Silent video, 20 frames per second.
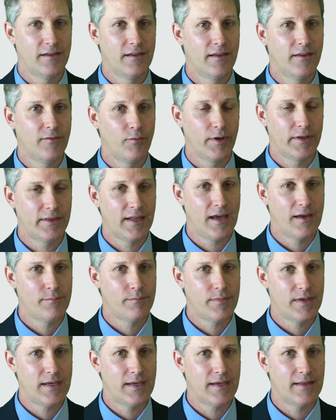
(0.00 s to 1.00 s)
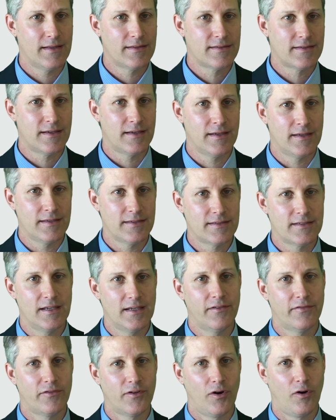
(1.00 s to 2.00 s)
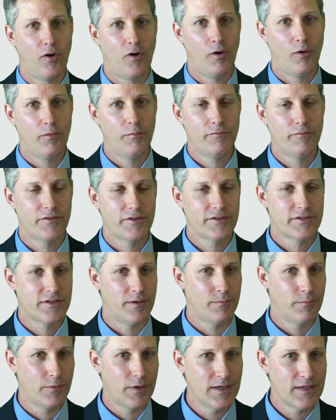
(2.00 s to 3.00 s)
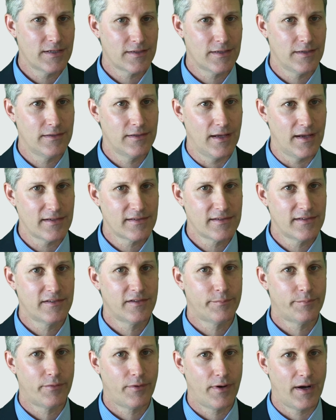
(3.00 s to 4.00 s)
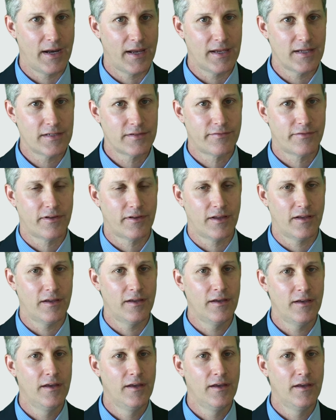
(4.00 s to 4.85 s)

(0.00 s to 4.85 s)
What that means is if the home for some reason doesn't appraise for the